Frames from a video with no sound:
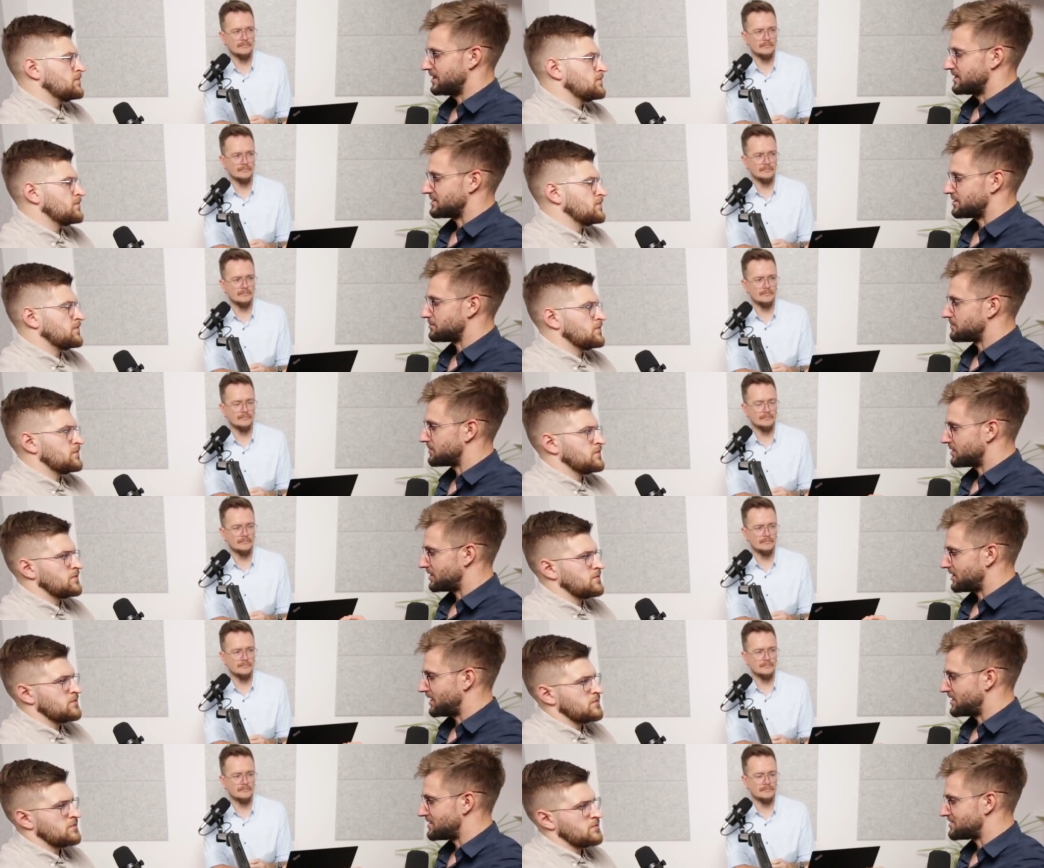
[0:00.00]
Speaker 1: So
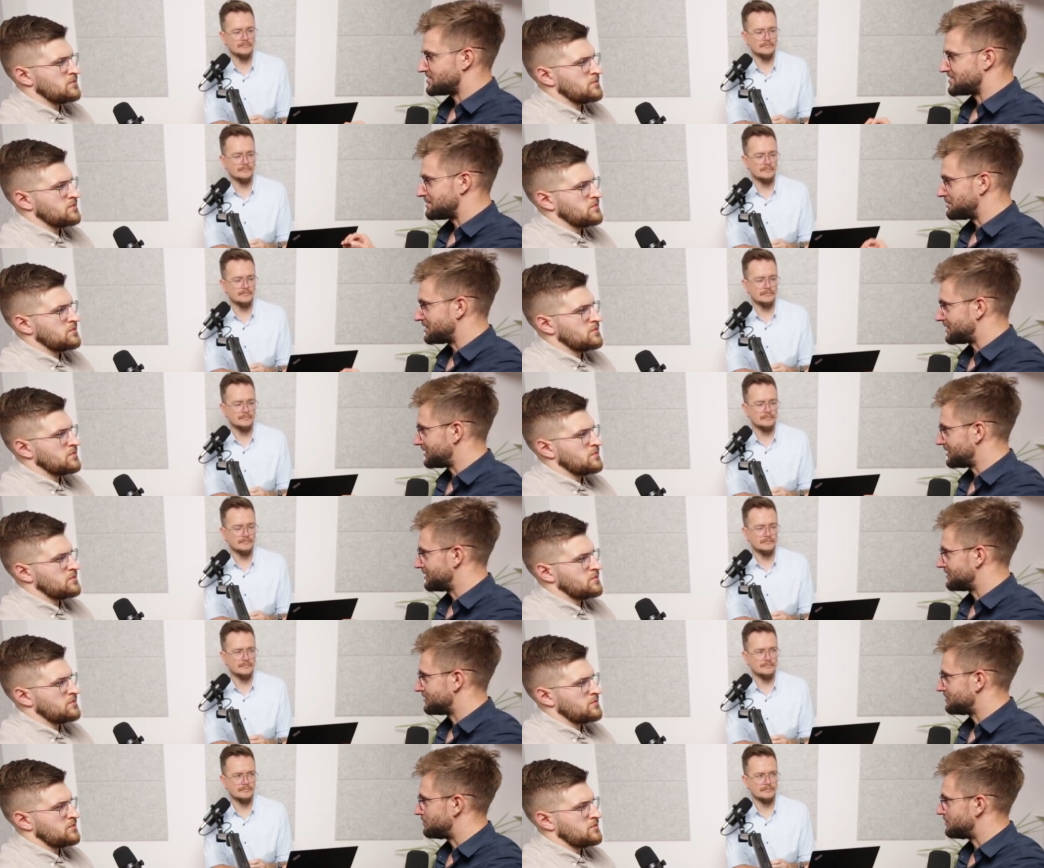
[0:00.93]
it's similar,
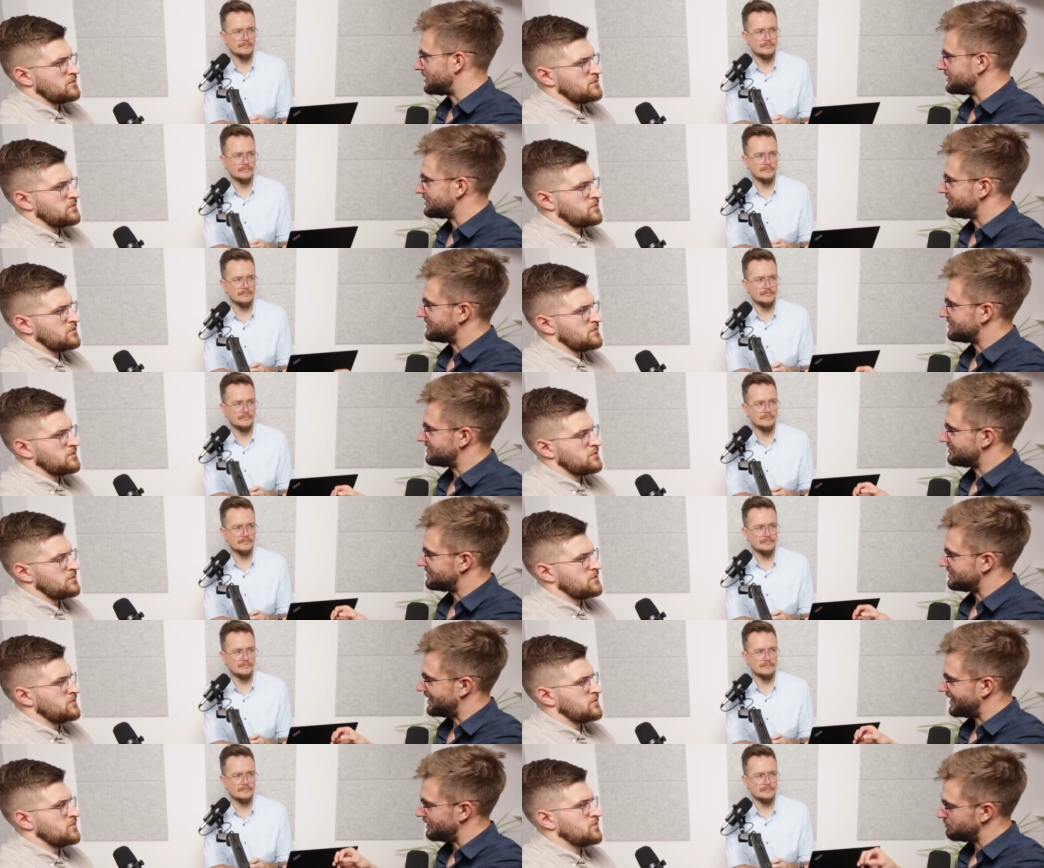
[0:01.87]
but
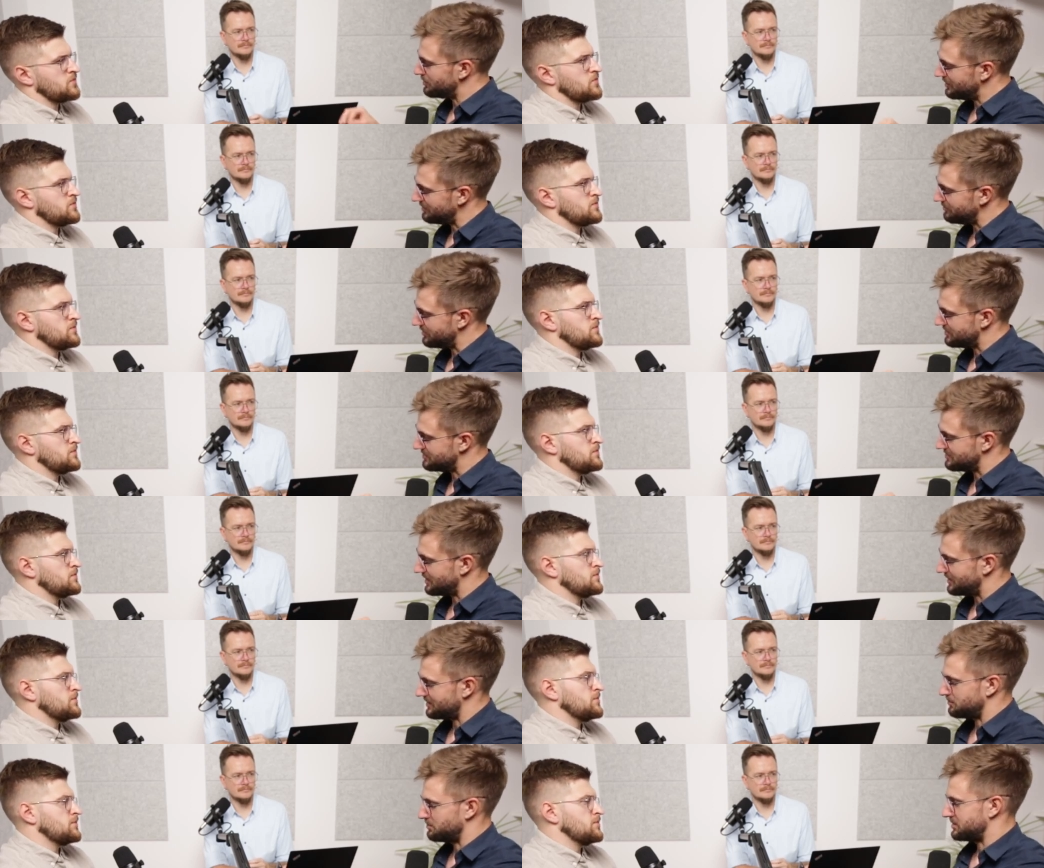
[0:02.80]
I believe it's a
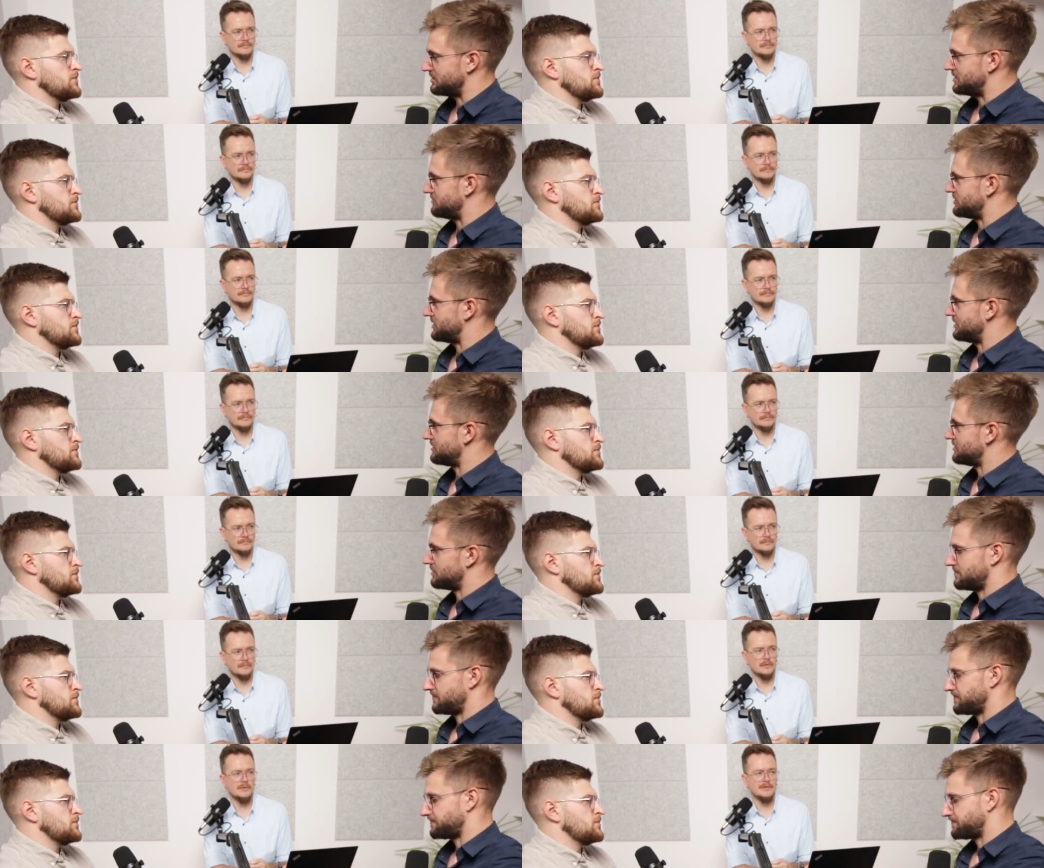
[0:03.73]
little bit different.
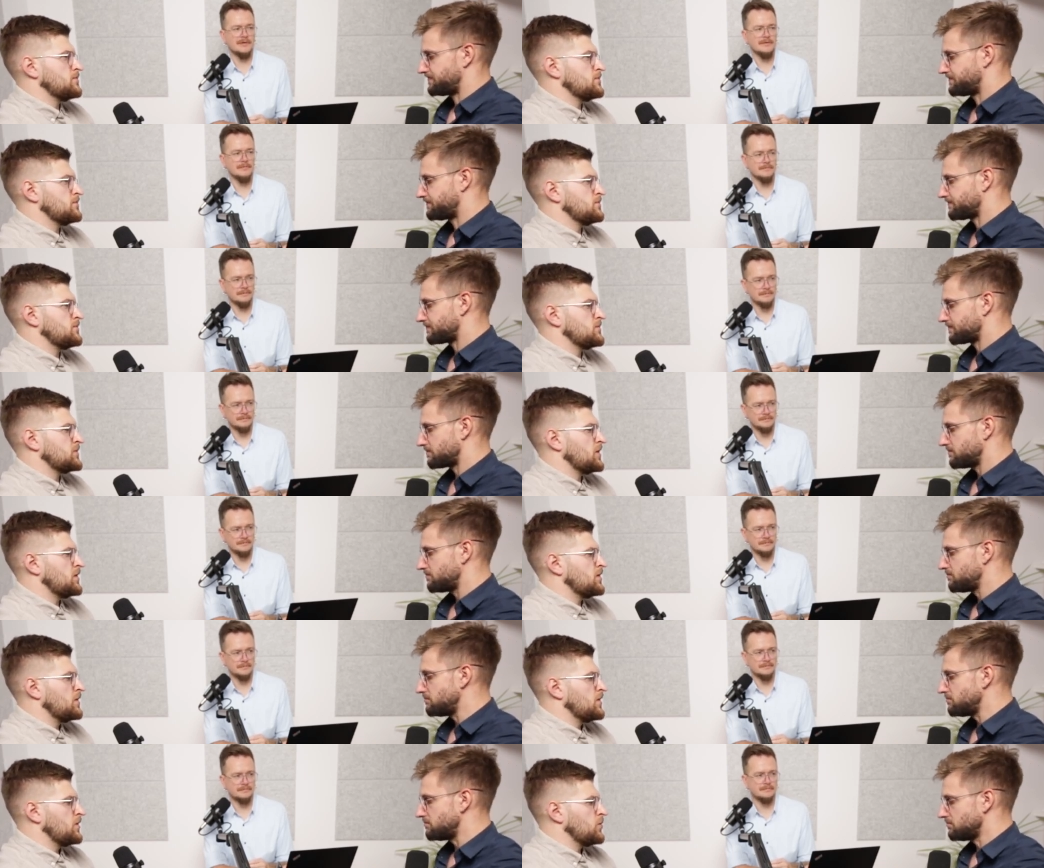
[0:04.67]
Okay.
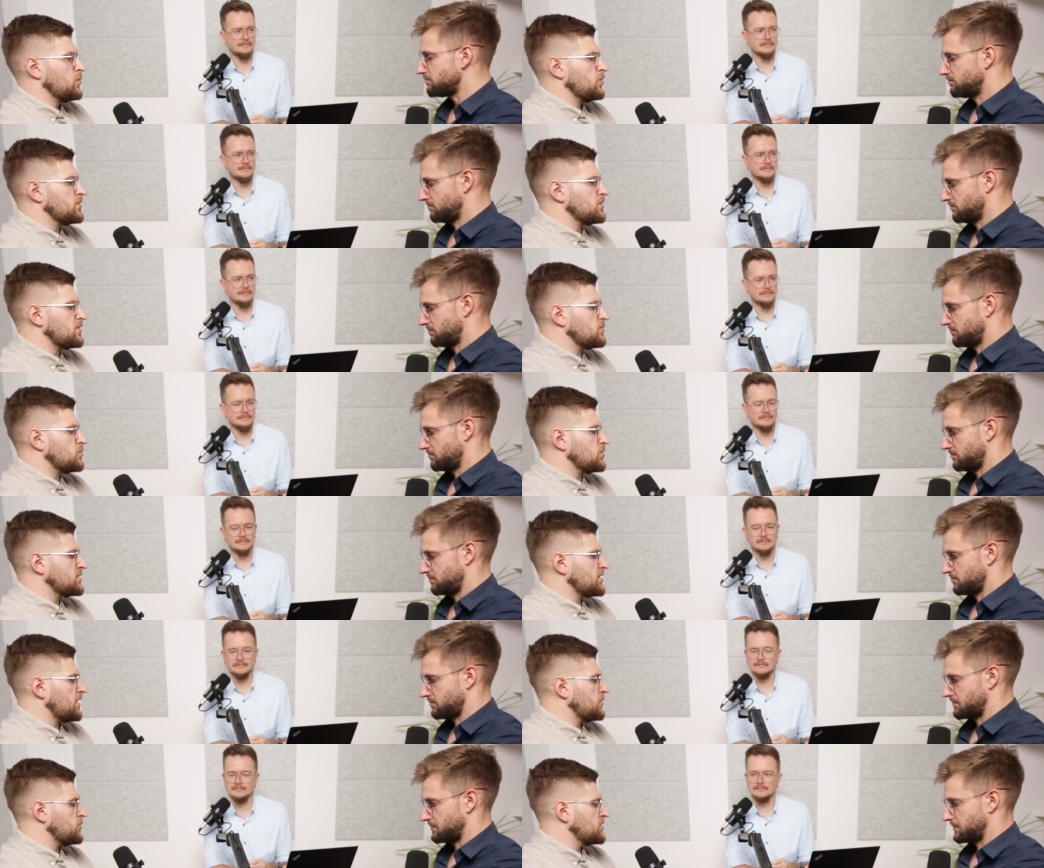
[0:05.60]
Speaker 2: Well, uh, what
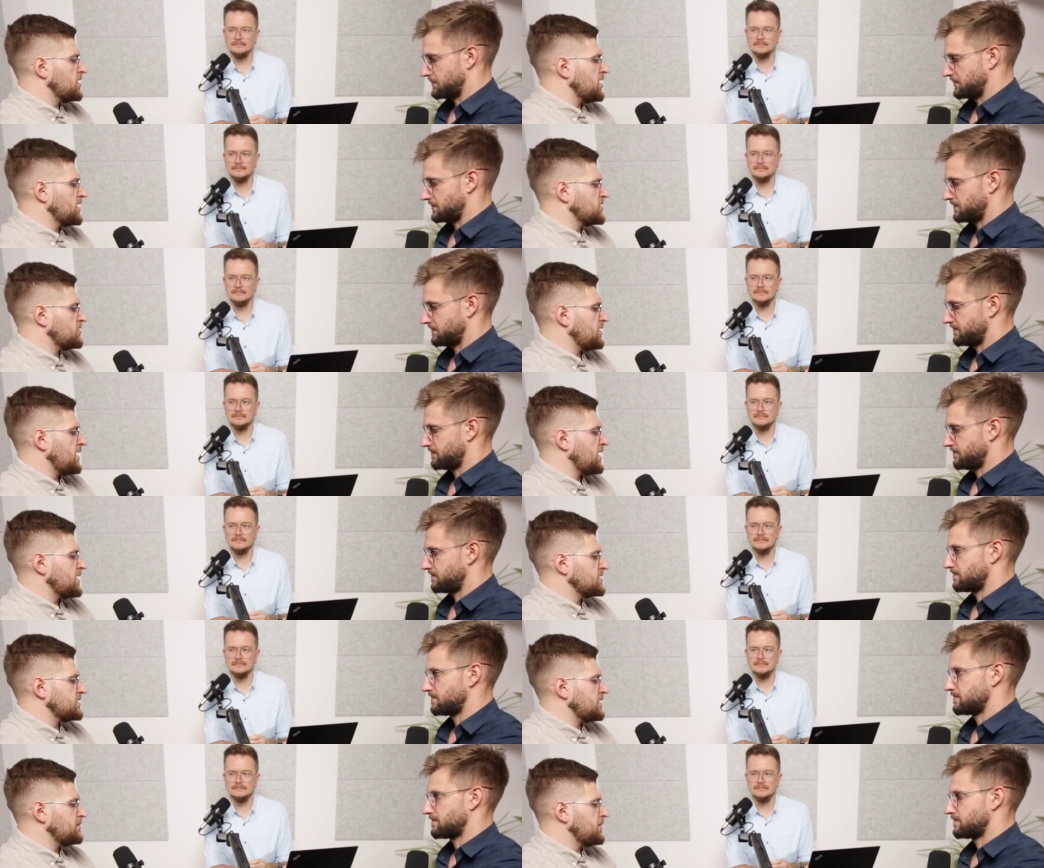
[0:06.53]
I would like to
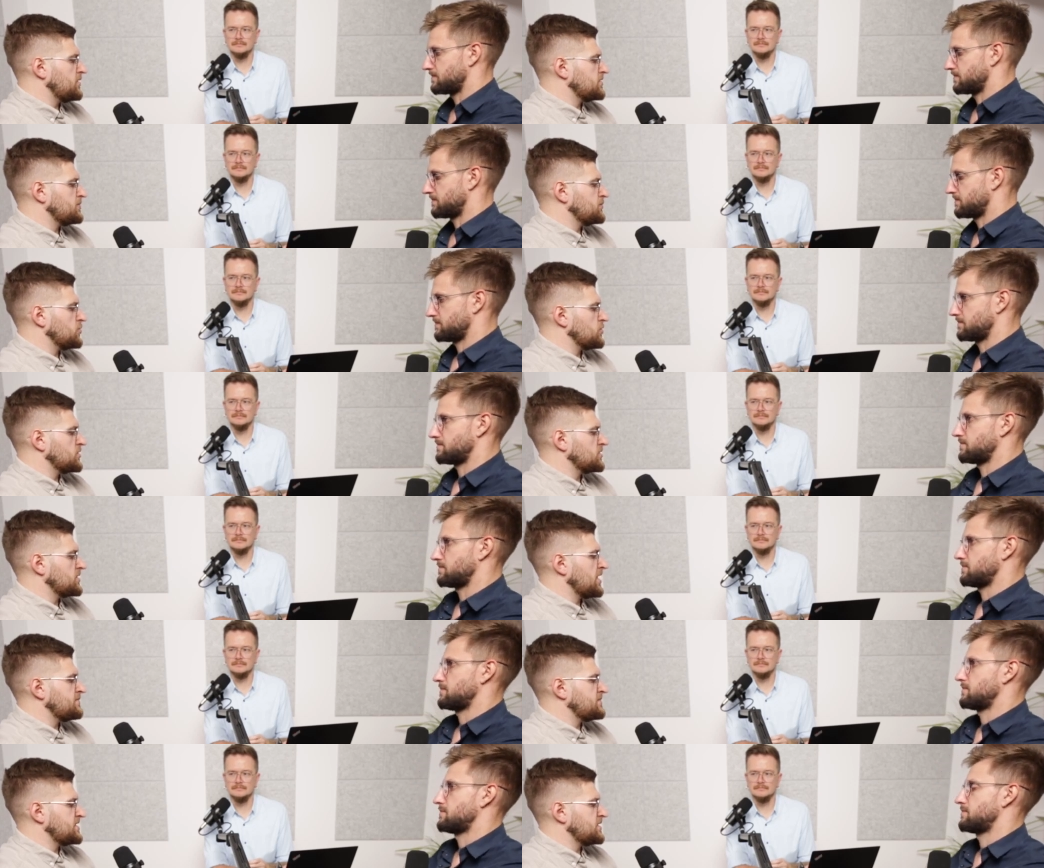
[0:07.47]
add about the
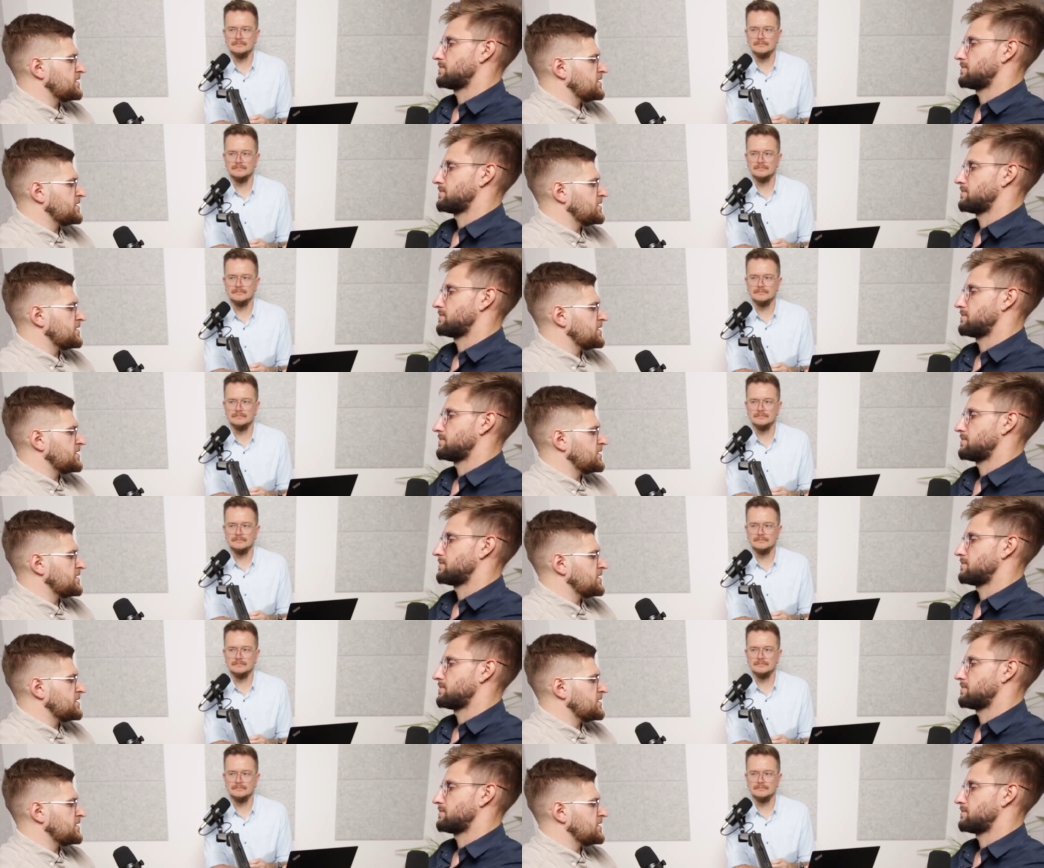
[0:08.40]
prototypes